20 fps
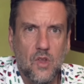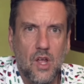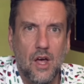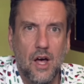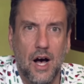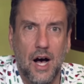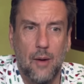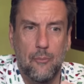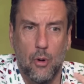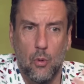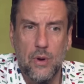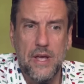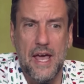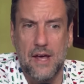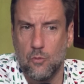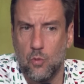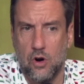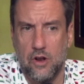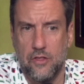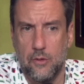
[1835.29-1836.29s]
Uh, but we
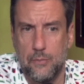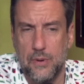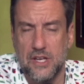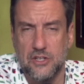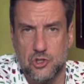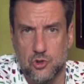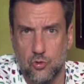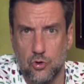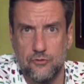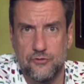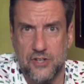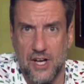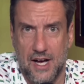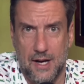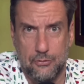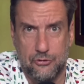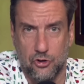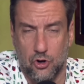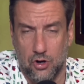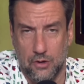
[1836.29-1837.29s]
had one of the biggest
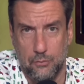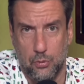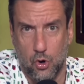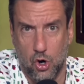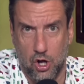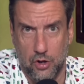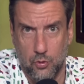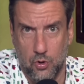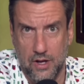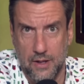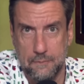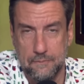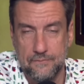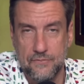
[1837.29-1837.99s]
rooftops on Broadway.